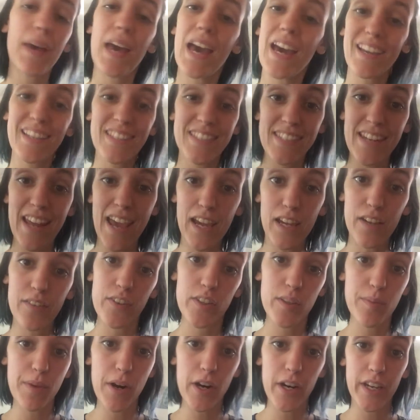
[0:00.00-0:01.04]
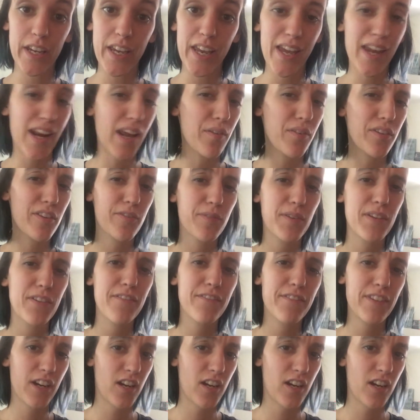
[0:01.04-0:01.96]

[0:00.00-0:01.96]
pack a snack for the market, and I would have been